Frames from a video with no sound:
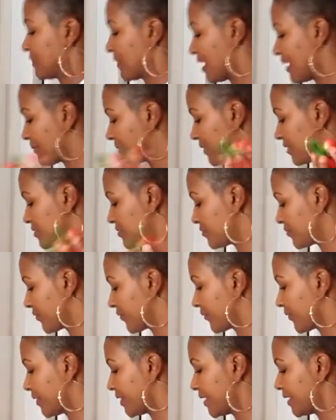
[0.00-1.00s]
I'm going to do
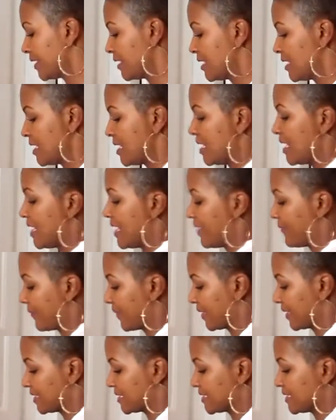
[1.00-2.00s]
3. And
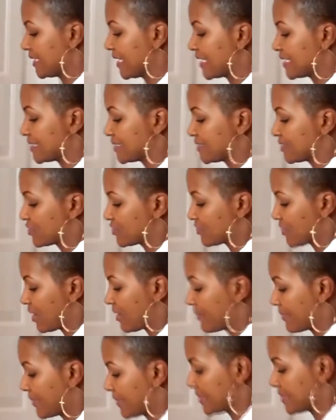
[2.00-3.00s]
we're going to slice the
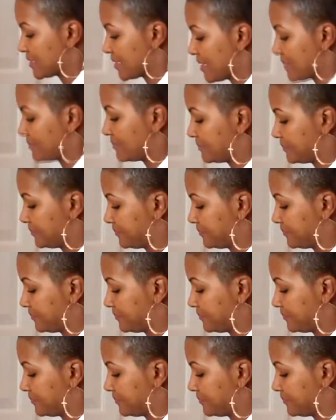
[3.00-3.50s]
strawberries up.